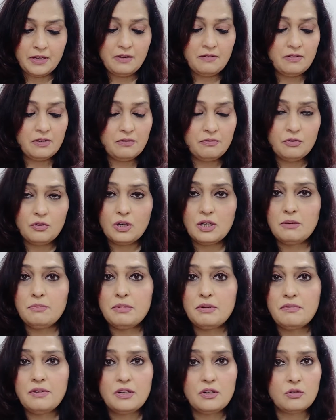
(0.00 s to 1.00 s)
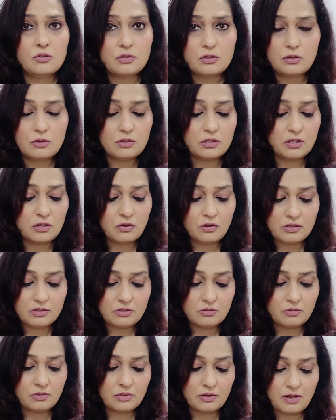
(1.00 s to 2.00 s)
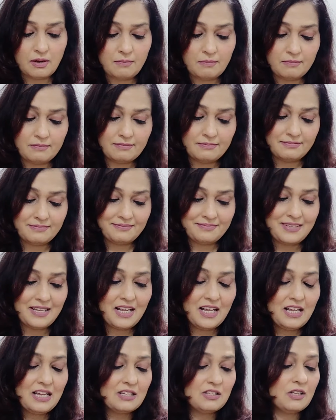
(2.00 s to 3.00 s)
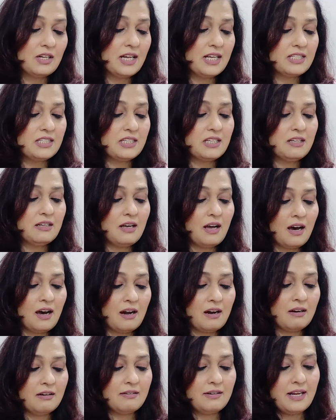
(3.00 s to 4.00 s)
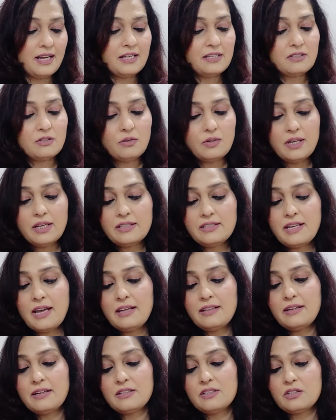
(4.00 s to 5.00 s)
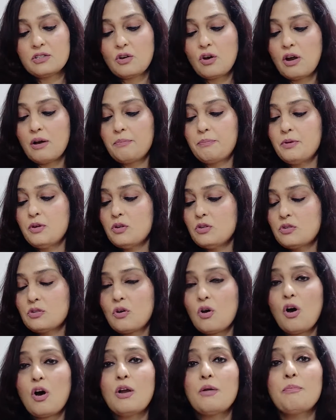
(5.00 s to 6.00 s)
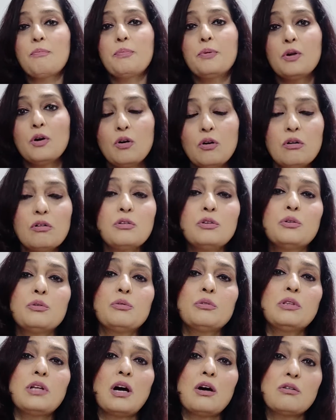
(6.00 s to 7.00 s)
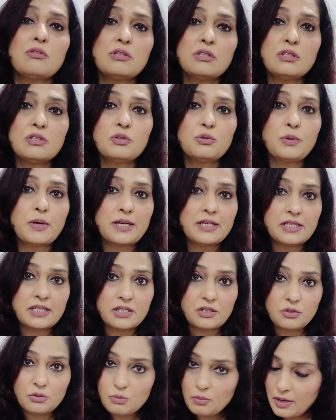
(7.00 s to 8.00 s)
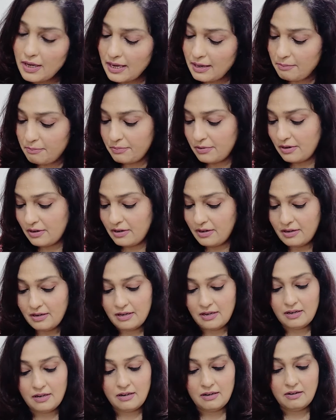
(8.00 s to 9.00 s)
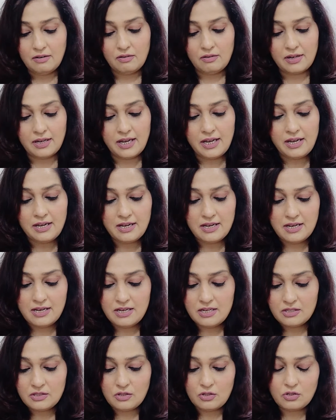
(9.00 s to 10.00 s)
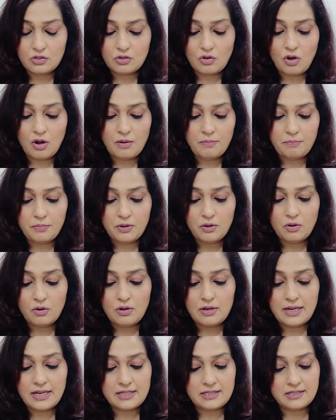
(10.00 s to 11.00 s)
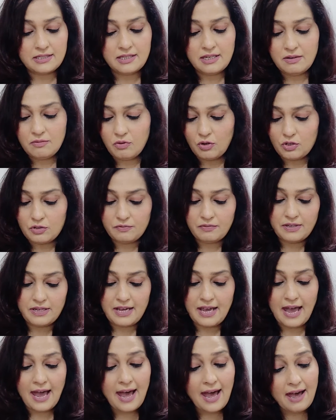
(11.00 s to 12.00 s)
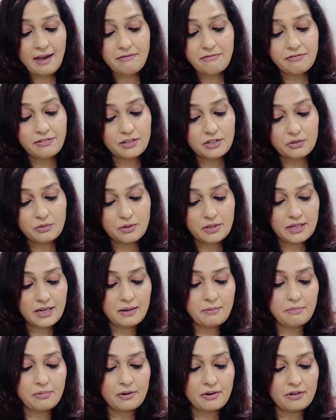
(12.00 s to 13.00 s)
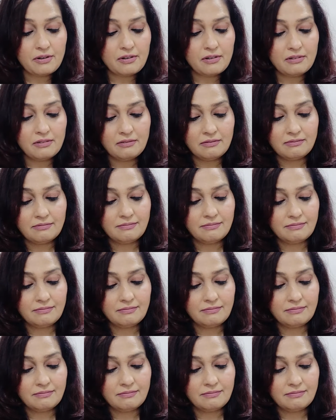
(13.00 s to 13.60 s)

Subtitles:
Even if you keep the windows closed, the noise will come. So let's see our next zodiac sign, that is Scorpio. Scorpio 2022 April. Okay. So Scorpio, let's see what we have for you in April.